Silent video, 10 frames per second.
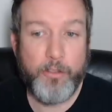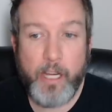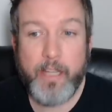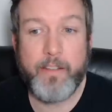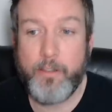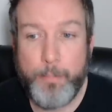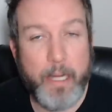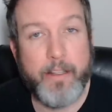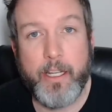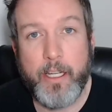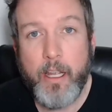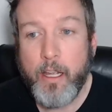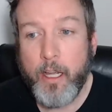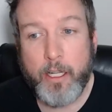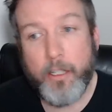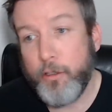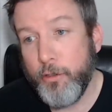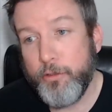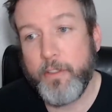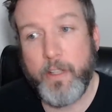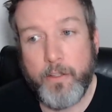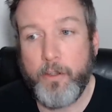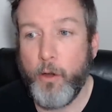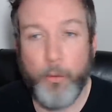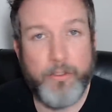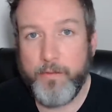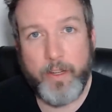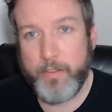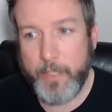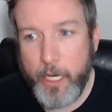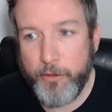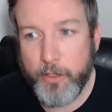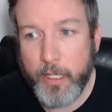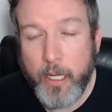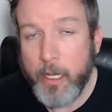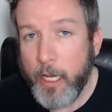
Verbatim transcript: O J is expecting a conclusion to this hoax investigation,